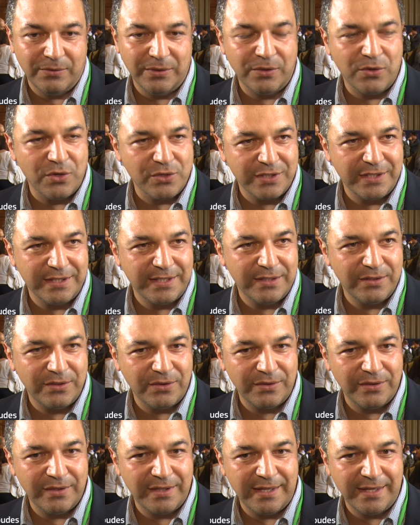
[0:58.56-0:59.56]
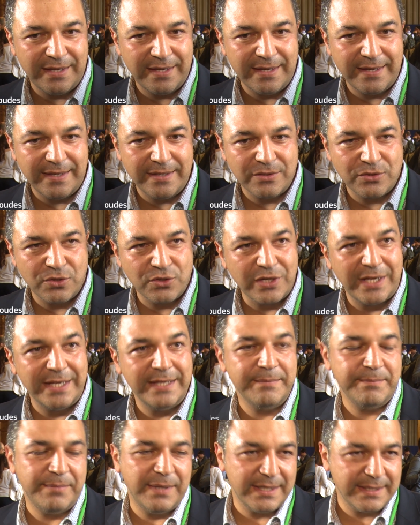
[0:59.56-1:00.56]
We concentrated on the social
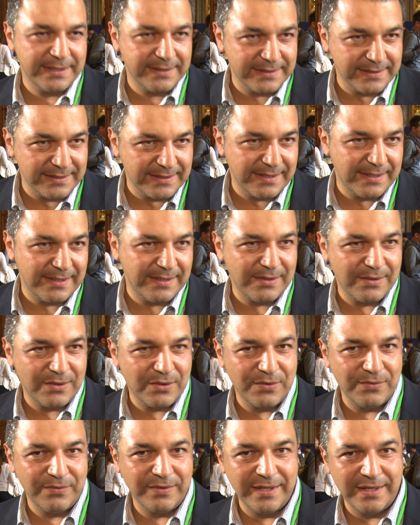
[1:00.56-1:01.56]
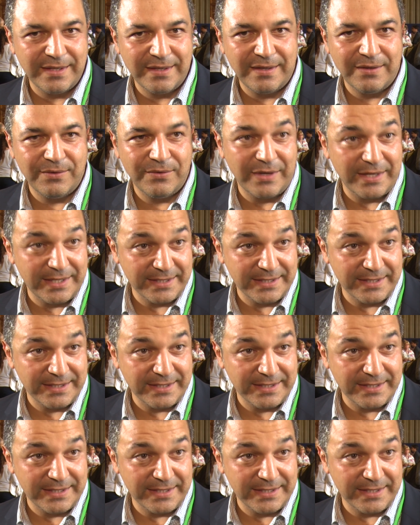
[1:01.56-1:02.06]
impact of our